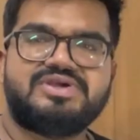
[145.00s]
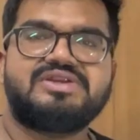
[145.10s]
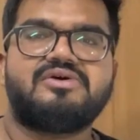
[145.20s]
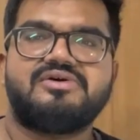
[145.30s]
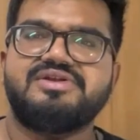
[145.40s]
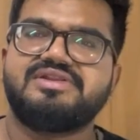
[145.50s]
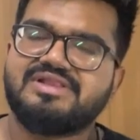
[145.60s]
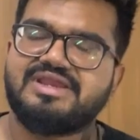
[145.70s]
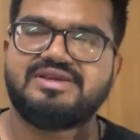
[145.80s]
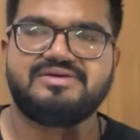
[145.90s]
and cons. It's
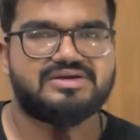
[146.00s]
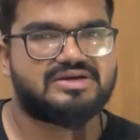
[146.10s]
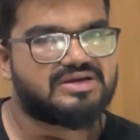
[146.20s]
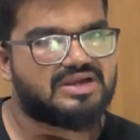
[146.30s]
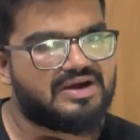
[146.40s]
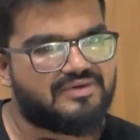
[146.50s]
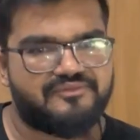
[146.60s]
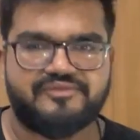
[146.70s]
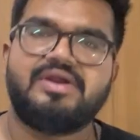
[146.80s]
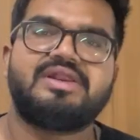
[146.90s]
like
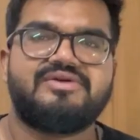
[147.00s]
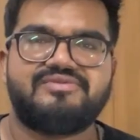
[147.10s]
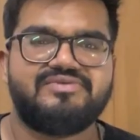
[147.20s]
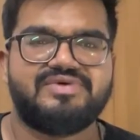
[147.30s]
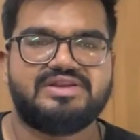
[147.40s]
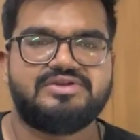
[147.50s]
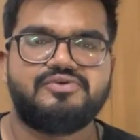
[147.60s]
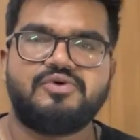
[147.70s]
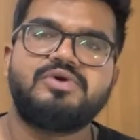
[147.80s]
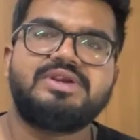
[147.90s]
for everywhere, you
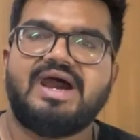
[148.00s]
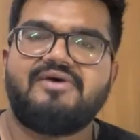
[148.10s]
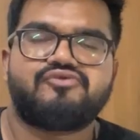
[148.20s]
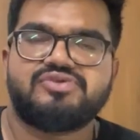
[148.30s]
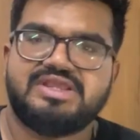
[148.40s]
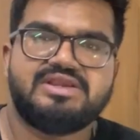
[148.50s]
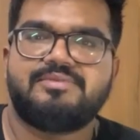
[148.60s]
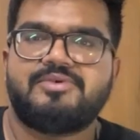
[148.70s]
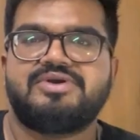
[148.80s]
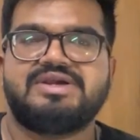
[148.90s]
don't have to think
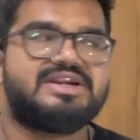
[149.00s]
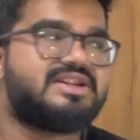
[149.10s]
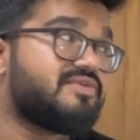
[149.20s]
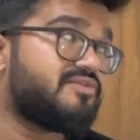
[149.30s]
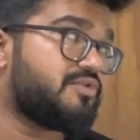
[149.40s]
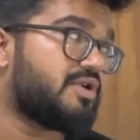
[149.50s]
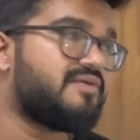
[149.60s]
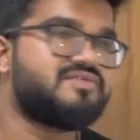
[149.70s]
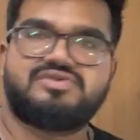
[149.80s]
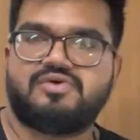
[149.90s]
about negative if you
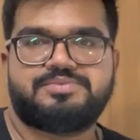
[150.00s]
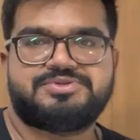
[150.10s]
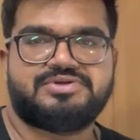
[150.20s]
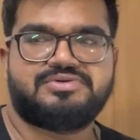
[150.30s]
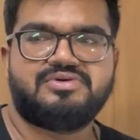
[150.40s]
have this option.